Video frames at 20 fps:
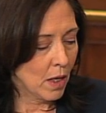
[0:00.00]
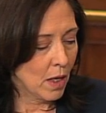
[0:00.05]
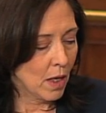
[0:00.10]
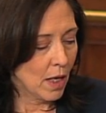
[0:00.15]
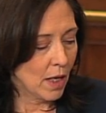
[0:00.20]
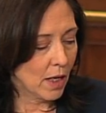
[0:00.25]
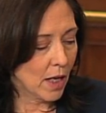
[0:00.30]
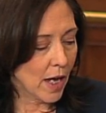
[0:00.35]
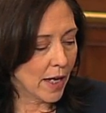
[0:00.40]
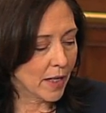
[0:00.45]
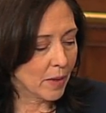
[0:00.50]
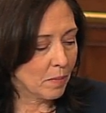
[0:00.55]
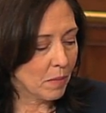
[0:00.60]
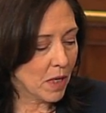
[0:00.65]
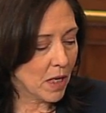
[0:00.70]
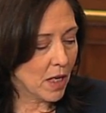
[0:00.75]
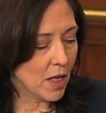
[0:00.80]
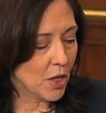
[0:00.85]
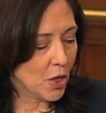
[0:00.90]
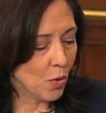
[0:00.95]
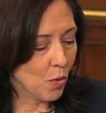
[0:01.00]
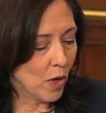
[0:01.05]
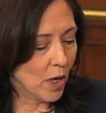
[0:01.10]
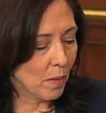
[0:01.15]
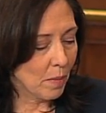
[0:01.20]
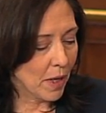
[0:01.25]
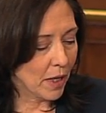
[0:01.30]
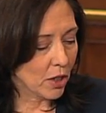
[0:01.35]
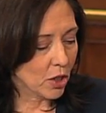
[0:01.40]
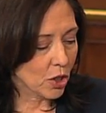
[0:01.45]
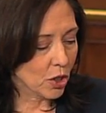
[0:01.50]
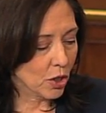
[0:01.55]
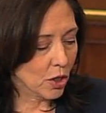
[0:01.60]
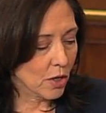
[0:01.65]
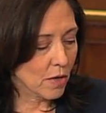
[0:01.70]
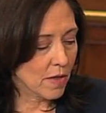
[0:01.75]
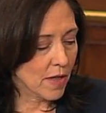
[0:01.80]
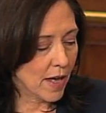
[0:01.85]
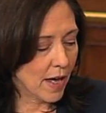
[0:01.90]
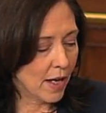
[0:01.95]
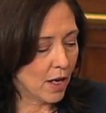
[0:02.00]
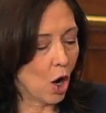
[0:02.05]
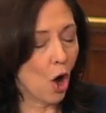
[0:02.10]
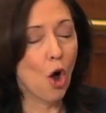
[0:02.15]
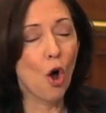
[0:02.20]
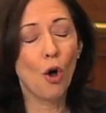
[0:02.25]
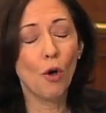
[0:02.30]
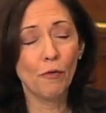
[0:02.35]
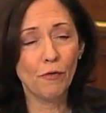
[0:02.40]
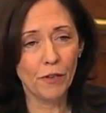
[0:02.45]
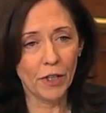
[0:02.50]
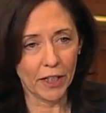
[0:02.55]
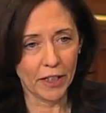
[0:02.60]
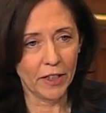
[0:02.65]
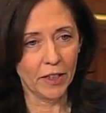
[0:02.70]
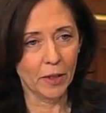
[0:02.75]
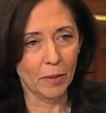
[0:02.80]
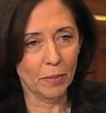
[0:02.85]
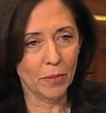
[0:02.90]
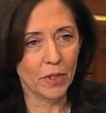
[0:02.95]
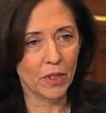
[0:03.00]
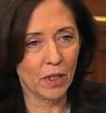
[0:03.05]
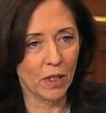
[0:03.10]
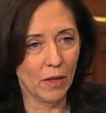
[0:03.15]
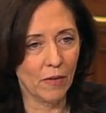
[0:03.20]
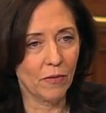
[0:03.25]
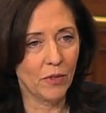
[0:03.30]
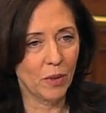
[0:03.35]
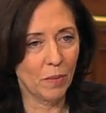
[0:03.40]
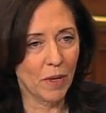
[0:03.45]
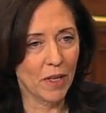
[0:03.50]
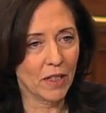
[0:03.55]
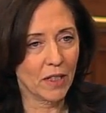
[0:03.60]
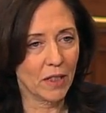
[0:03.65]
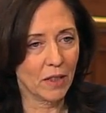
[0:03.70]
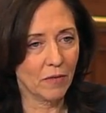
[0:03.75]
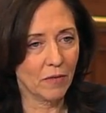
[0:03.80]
And like me, you want to make sure that all victims of domestic